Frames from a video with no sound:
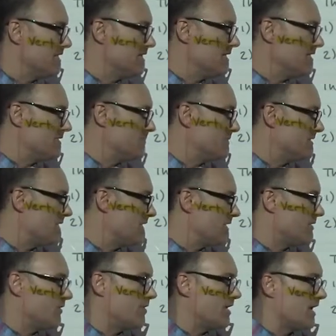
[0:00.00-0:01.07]
this
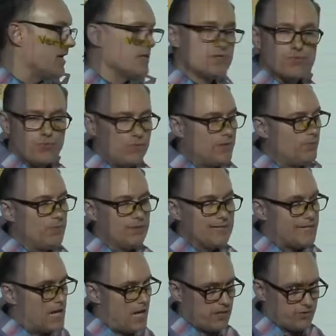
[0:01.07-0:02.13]
particular case, we will
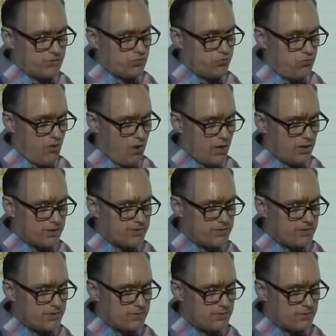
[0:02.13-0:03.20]
not
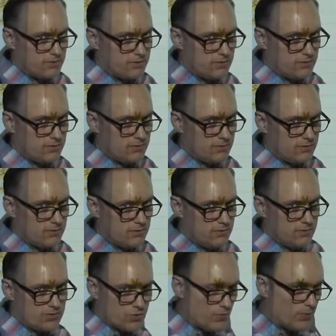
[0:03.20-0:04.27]
cross.
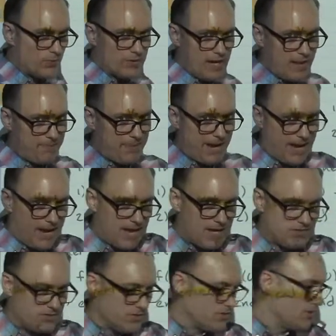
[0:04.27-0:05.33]
So we will not
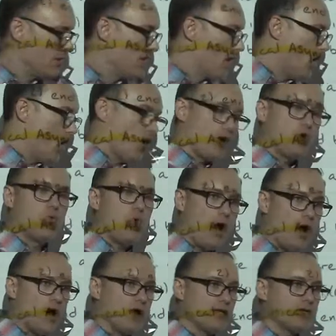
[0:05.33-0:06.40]
pass
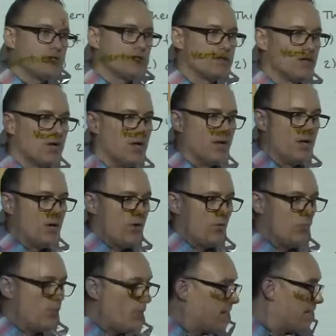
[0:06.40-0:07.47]
across,
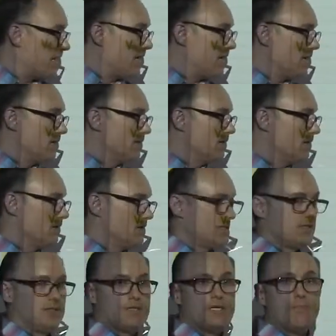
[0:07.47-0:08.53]
we
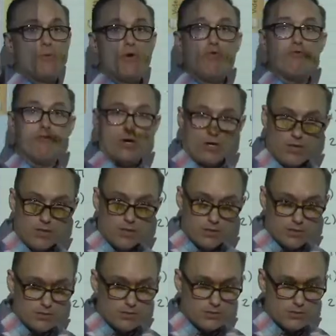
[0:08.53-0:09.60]
skip over.
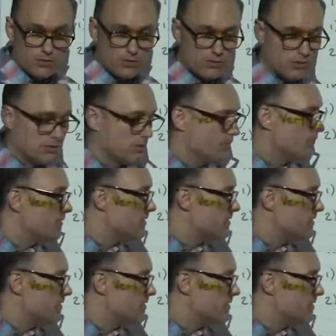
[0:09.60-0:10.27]
We